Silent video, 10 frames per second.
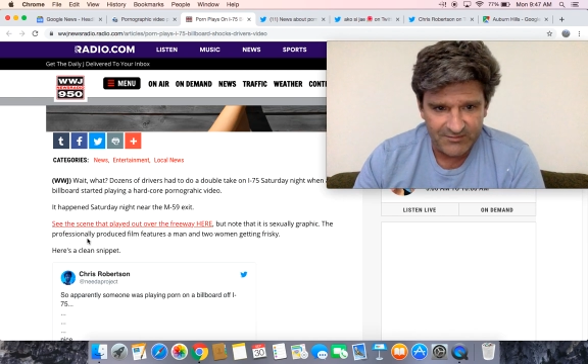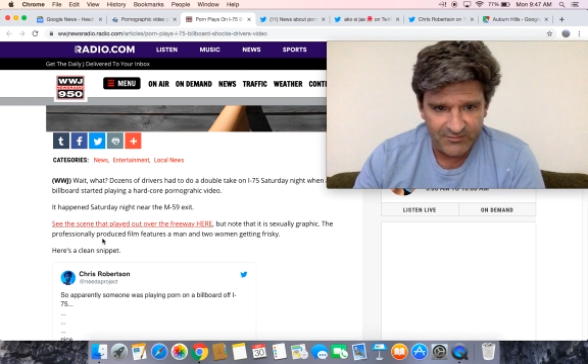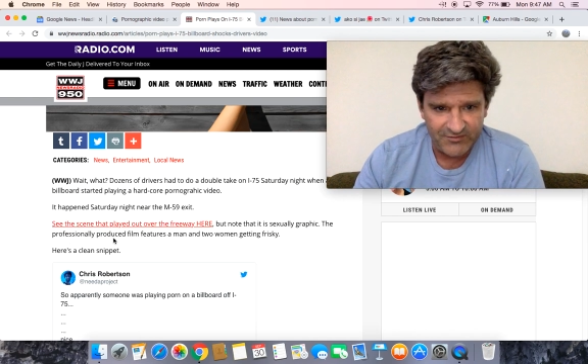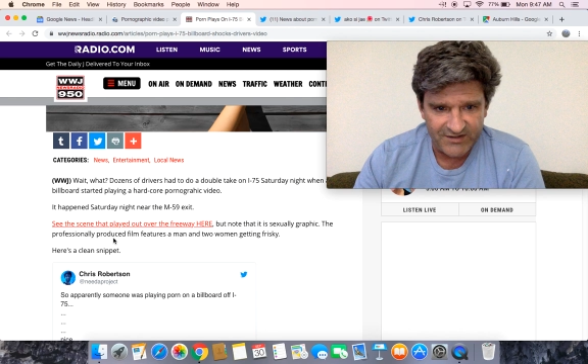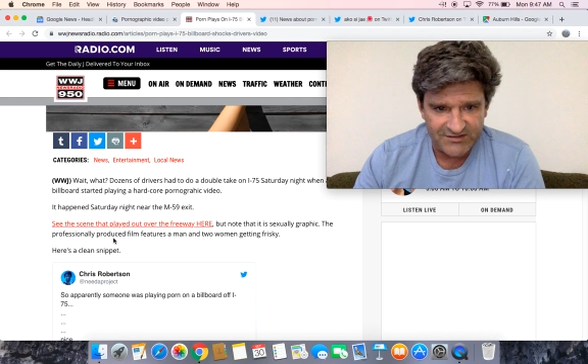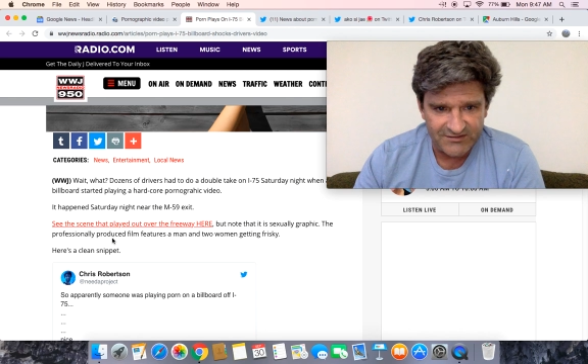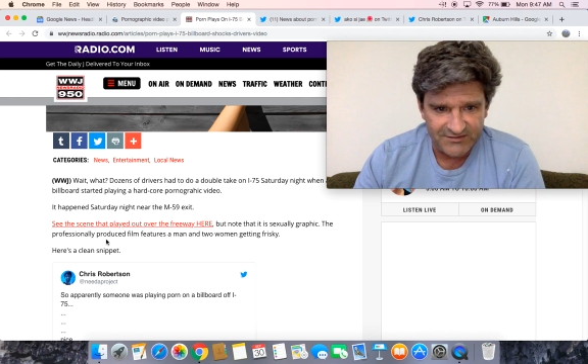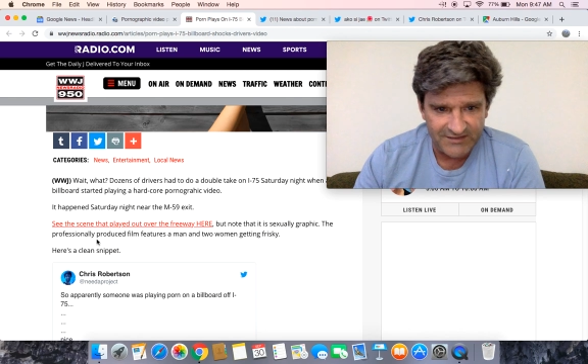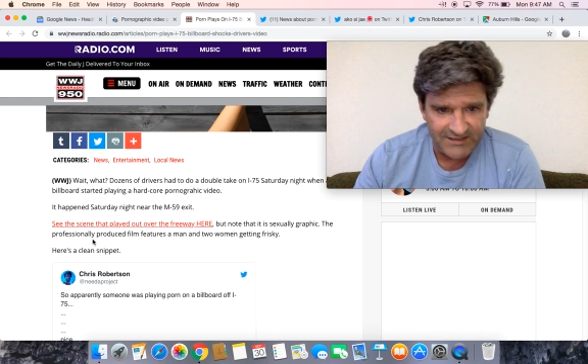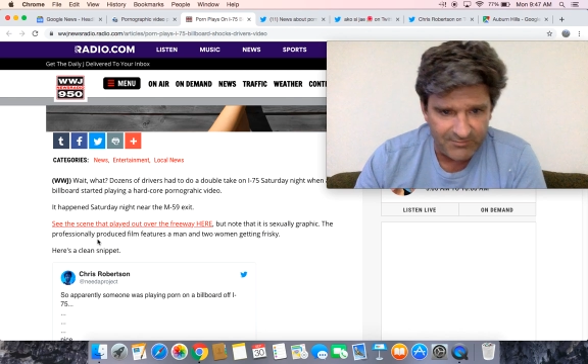The
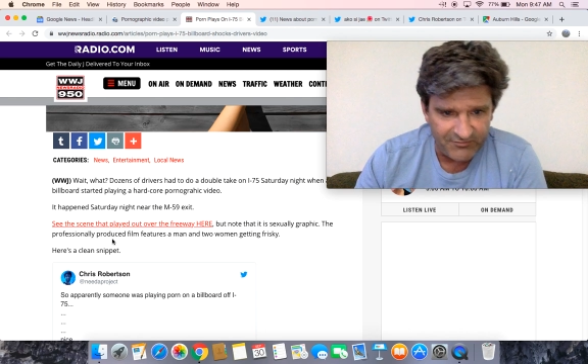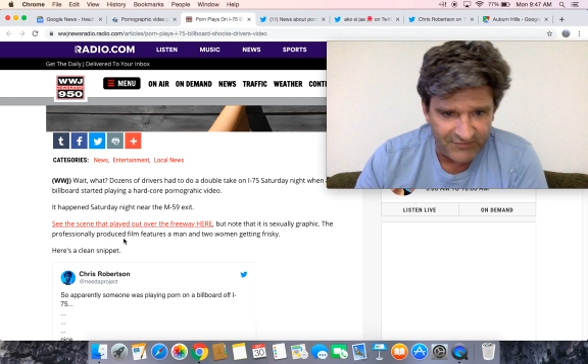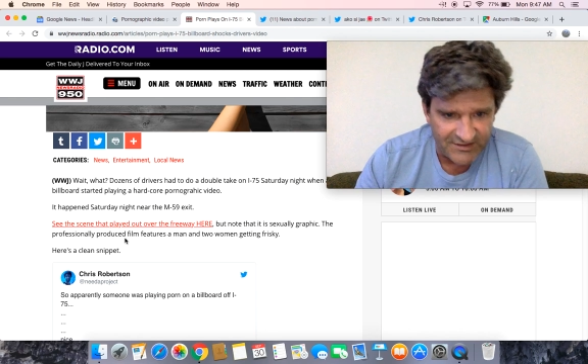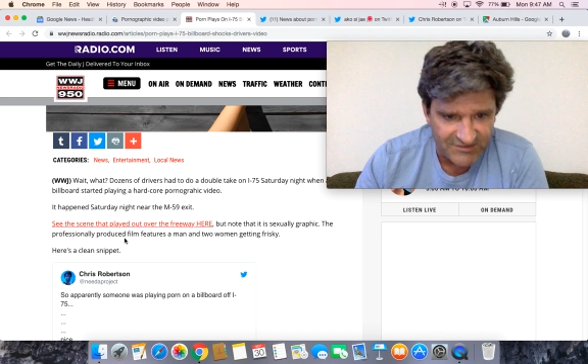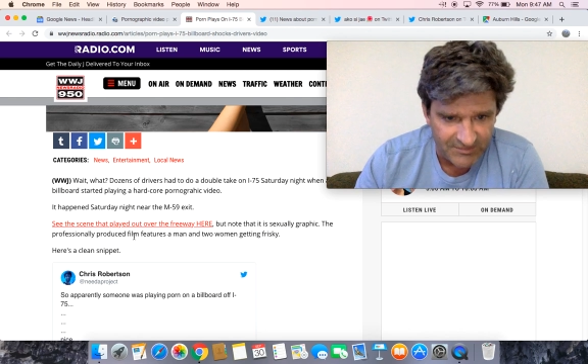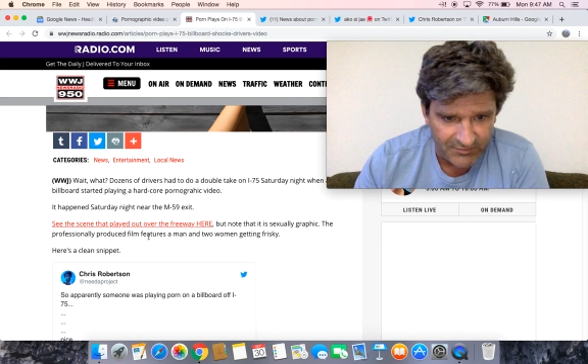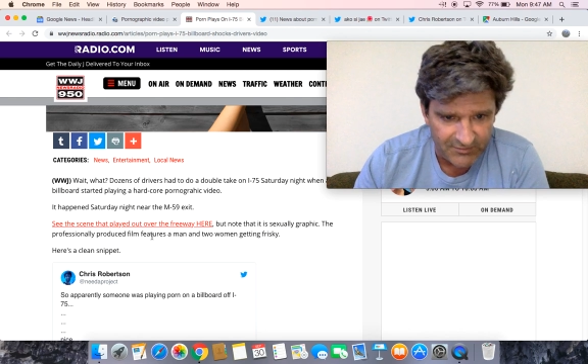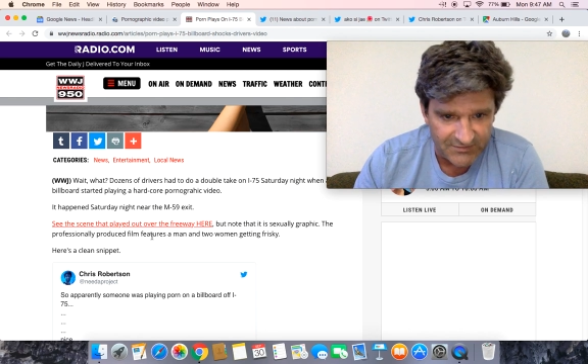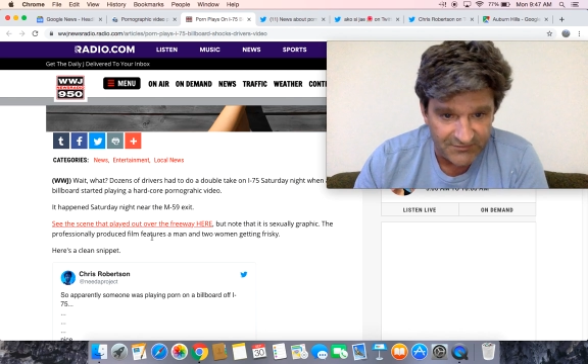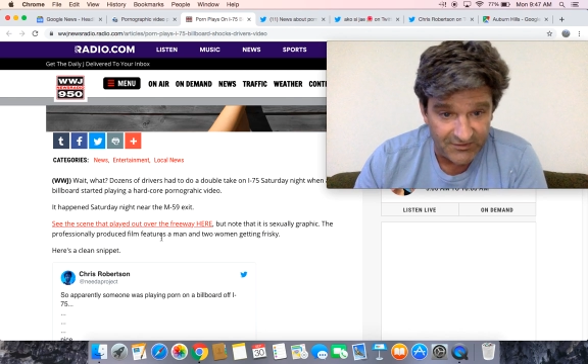professionally a professionally
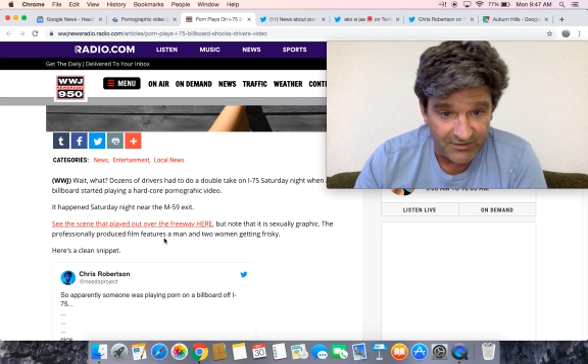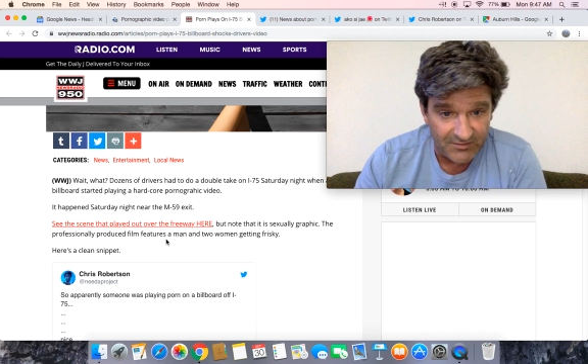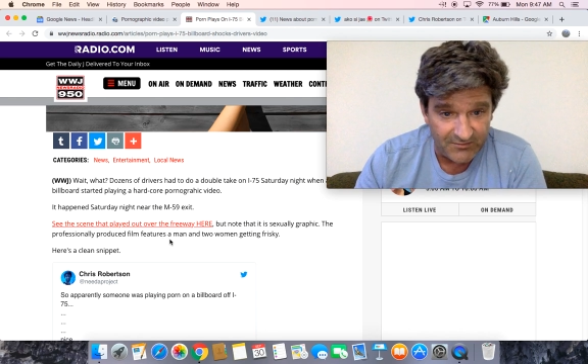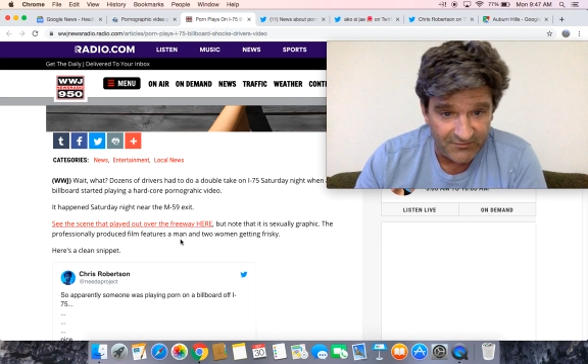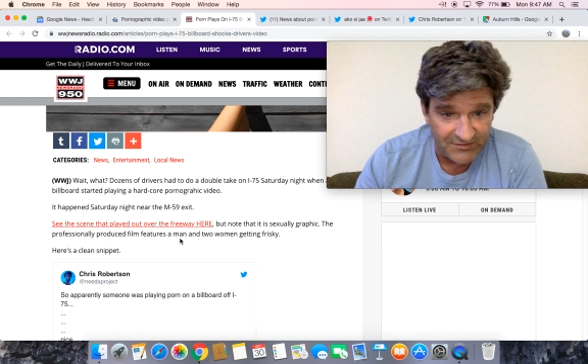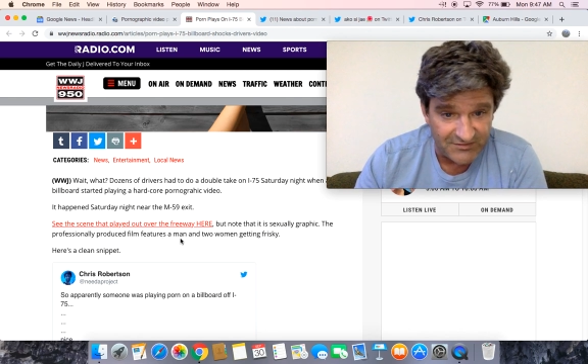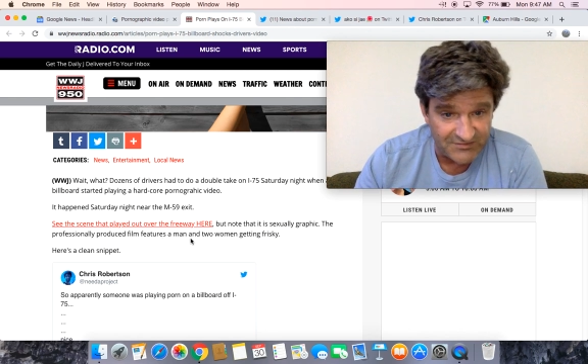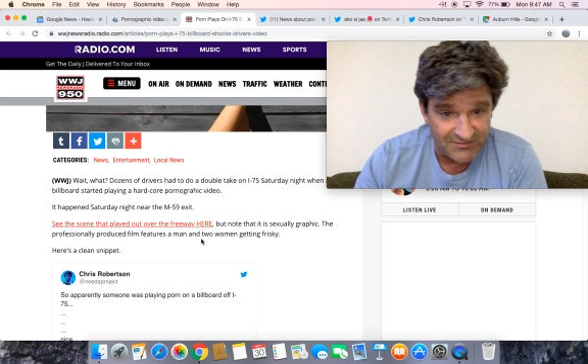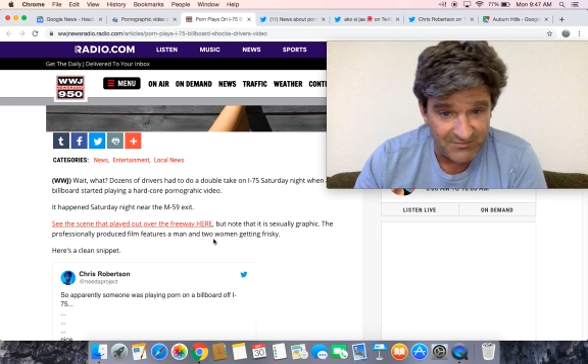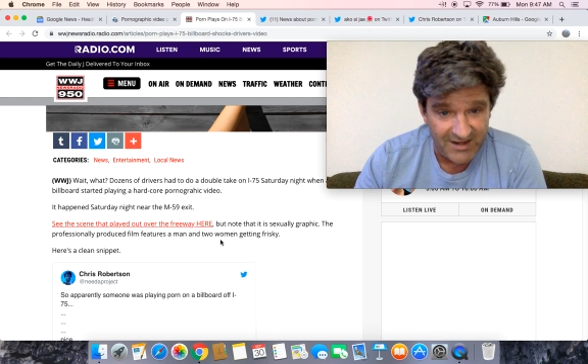produced film
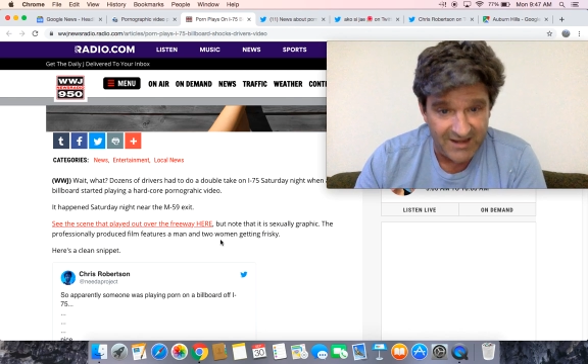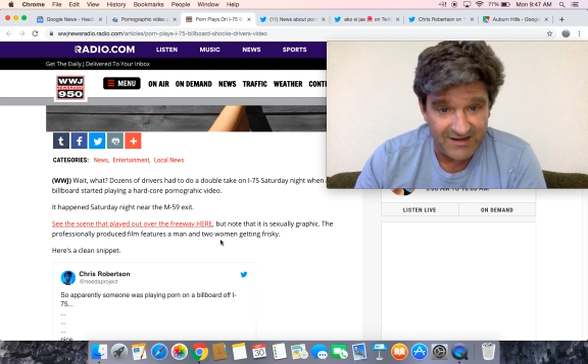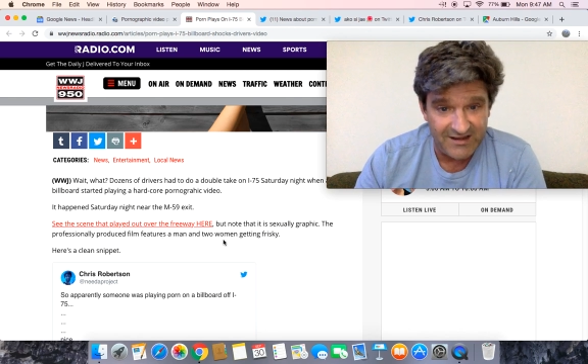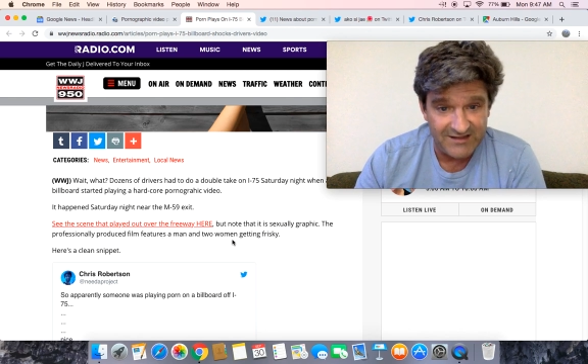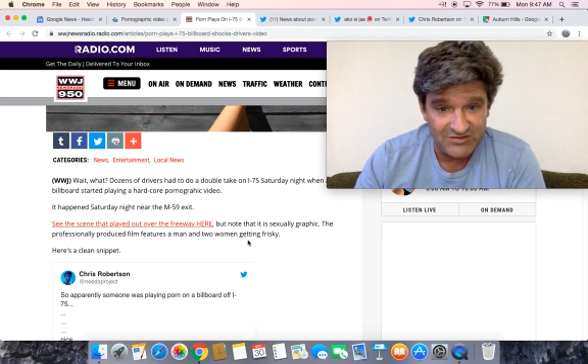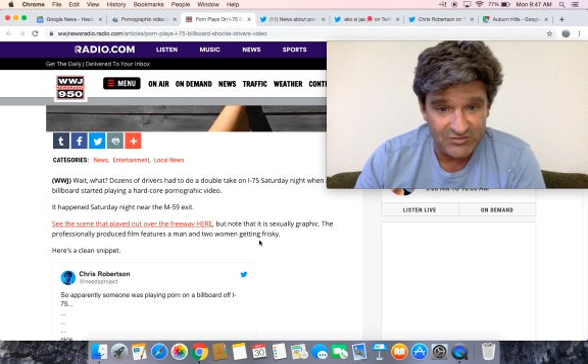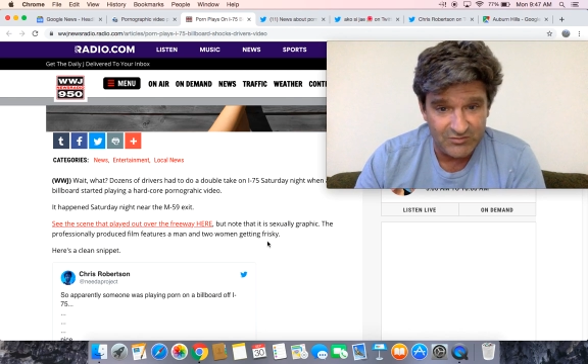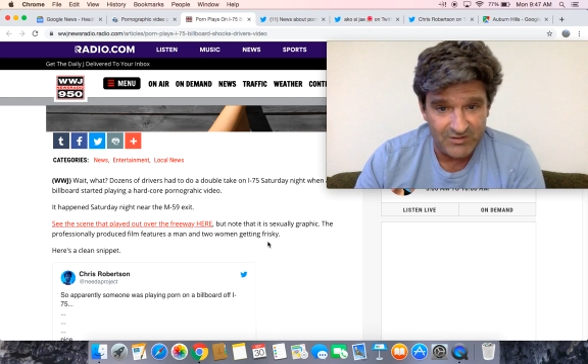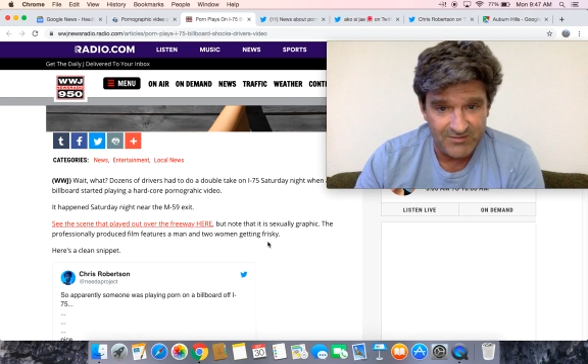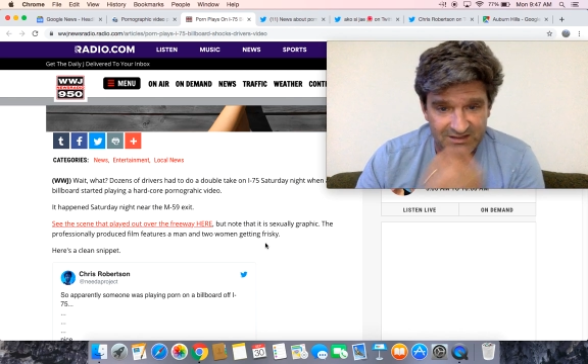features a man and two
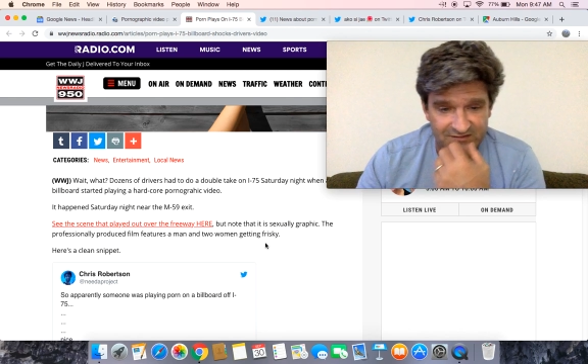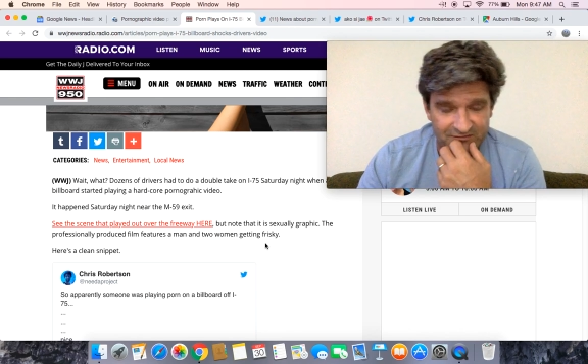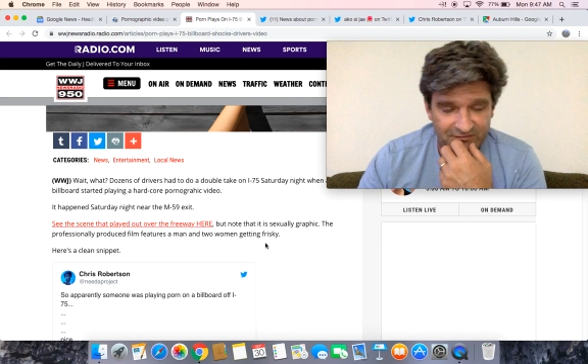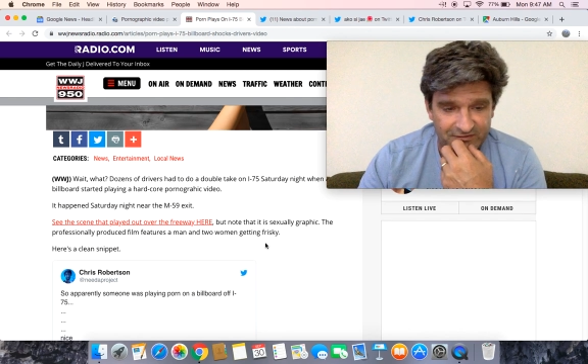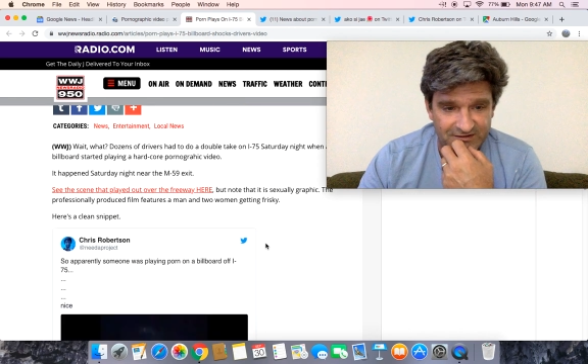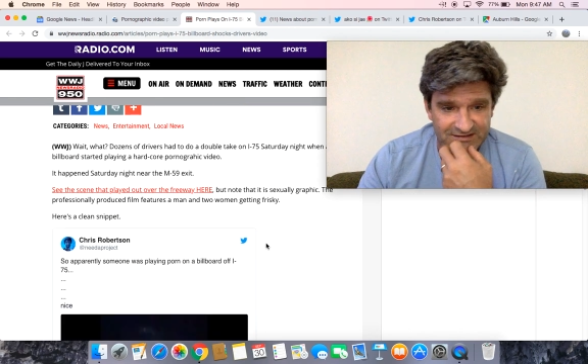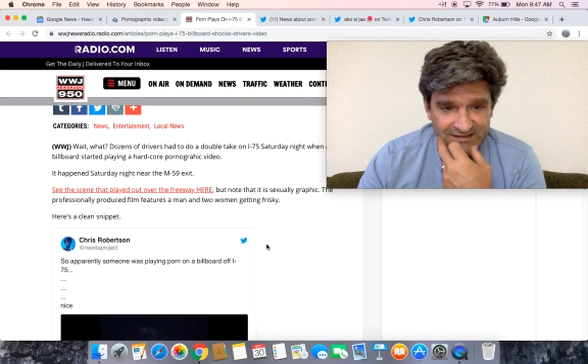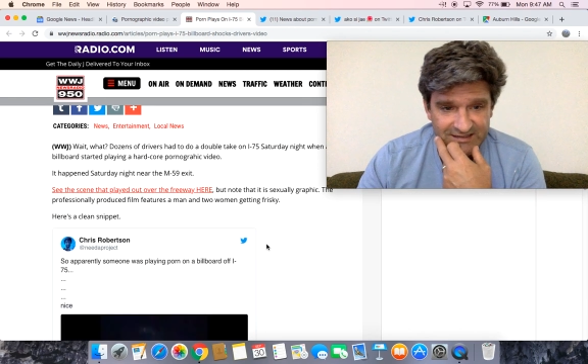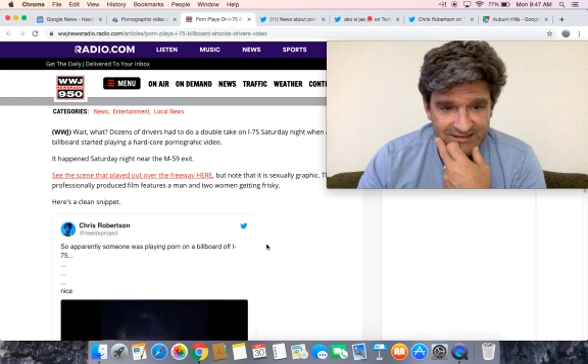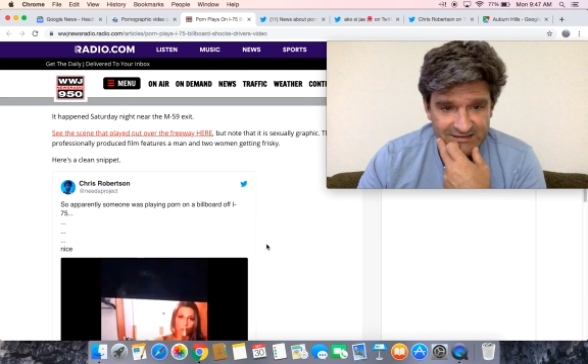women getting frisky.